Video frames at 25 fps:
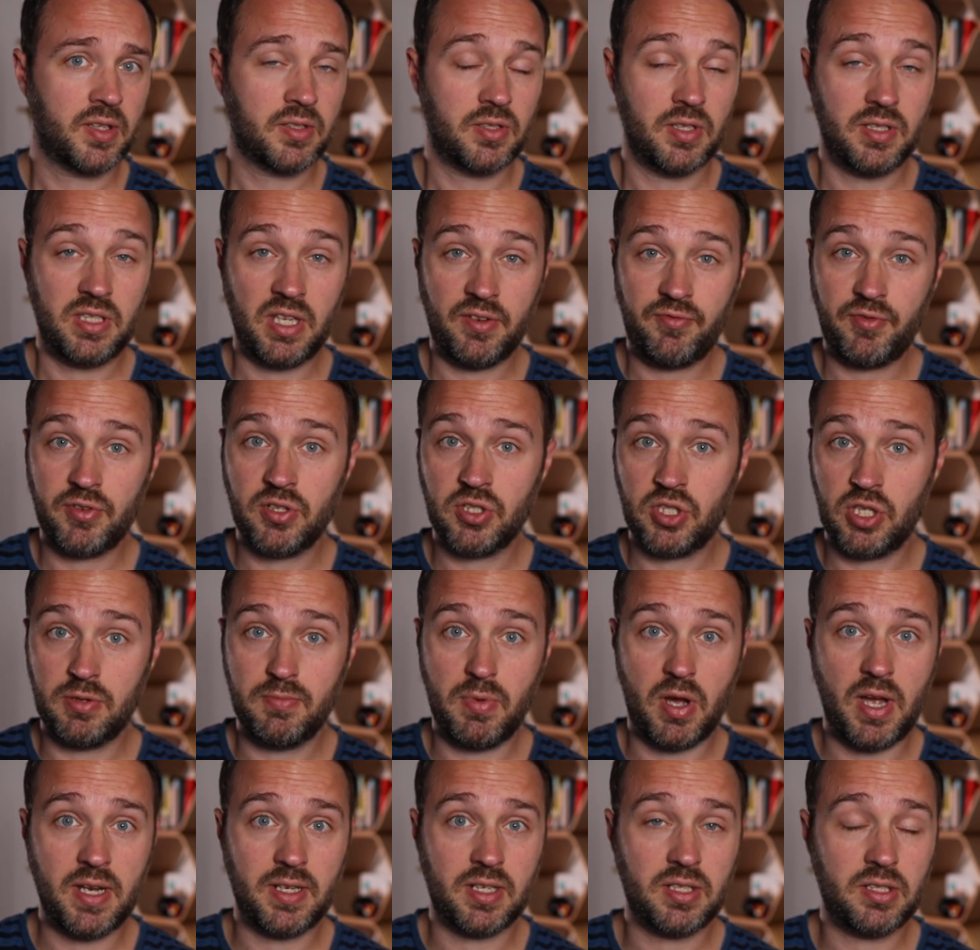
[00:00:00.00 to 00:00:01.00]
So the difference,
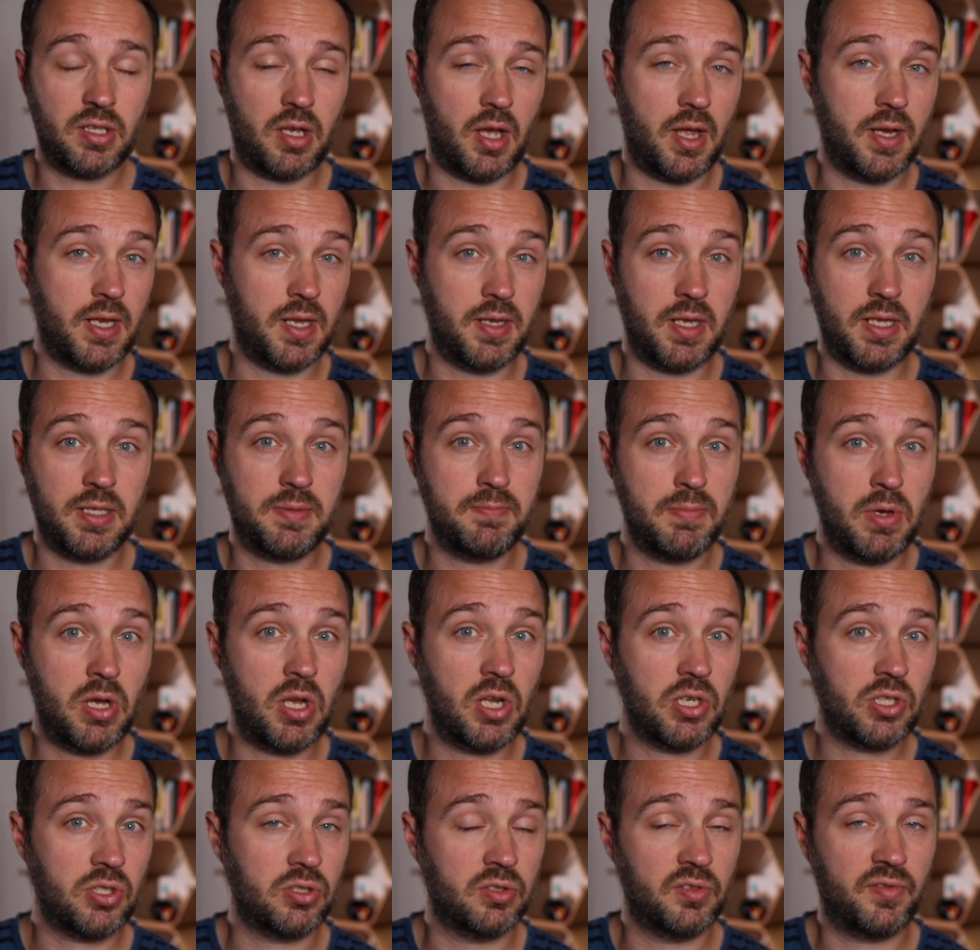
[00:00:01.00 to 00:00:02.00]
you might decide, is
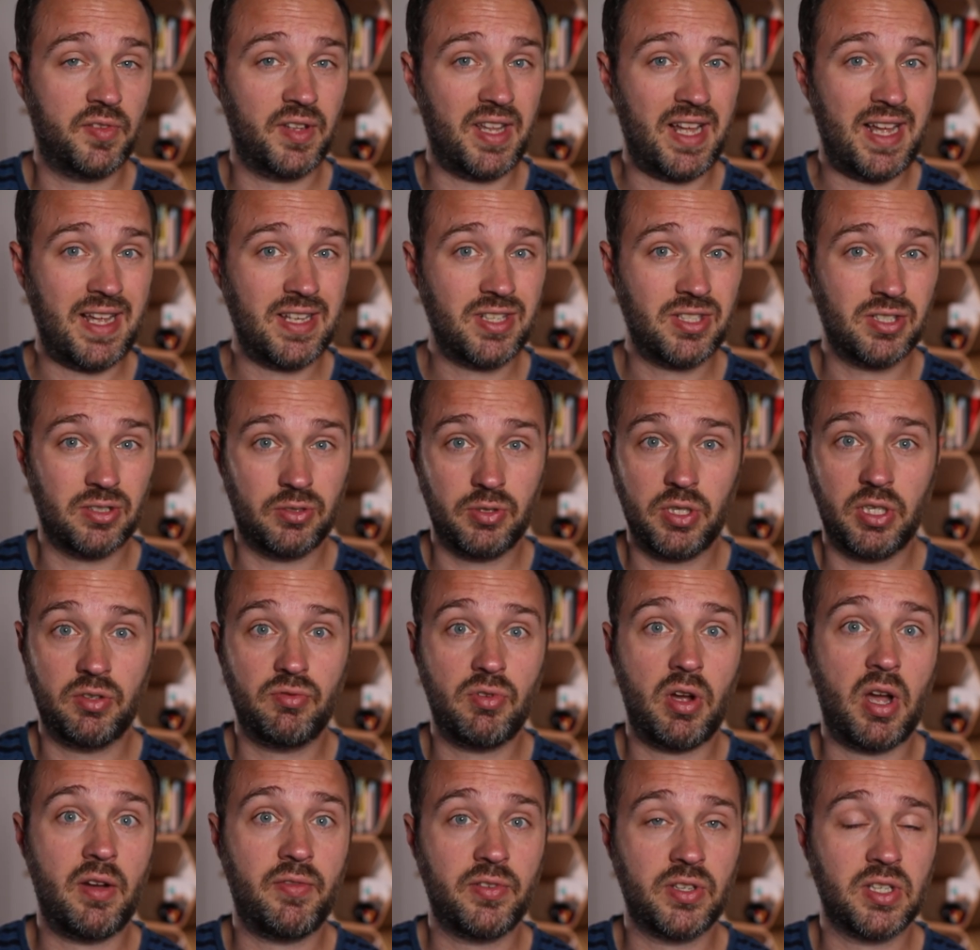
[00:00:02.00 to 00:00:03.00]
marginal. For the hassle,
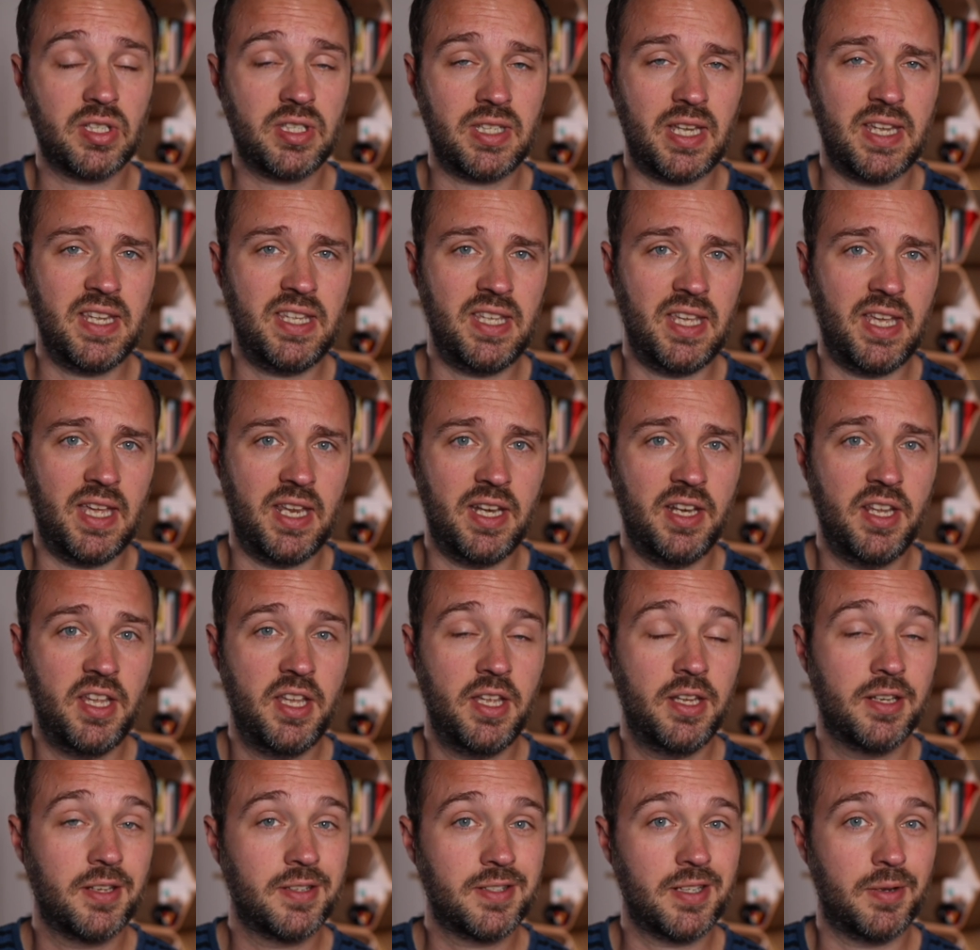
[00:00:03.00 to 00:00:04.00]
you'd rather just take it in
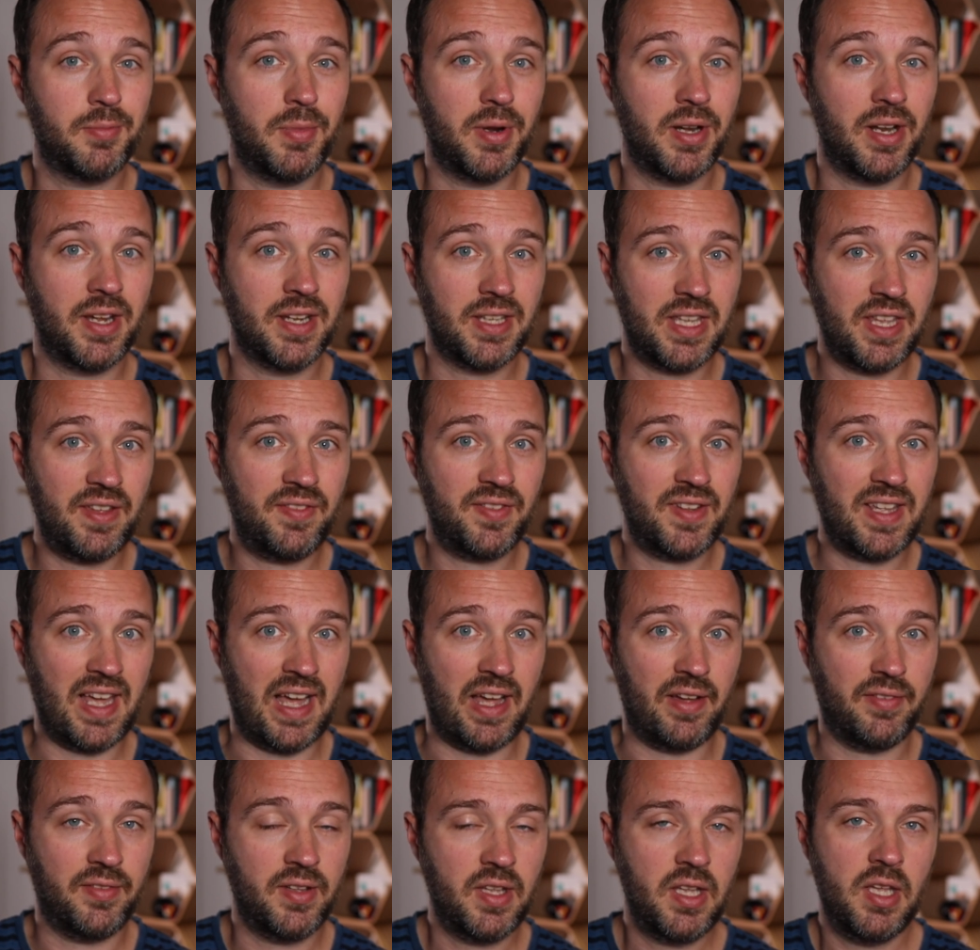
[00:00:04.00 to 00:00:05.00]
to somewhere like
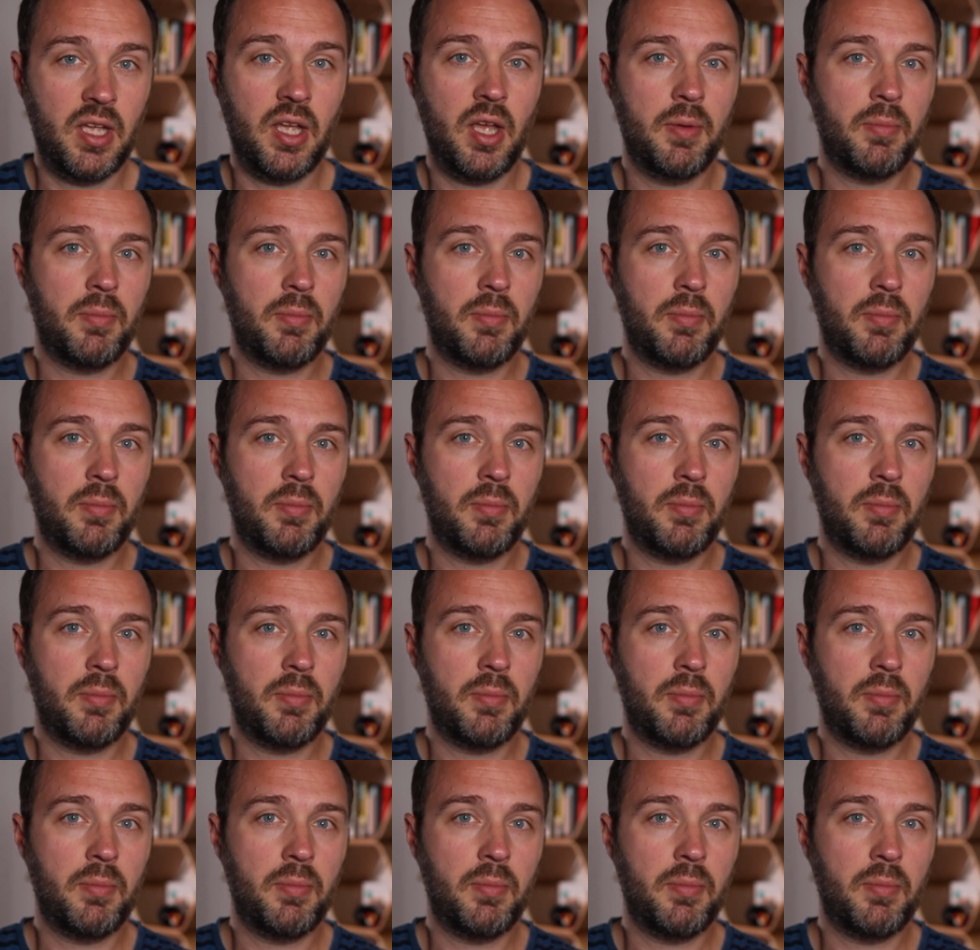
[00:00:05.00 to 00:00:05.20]
Giftgaff.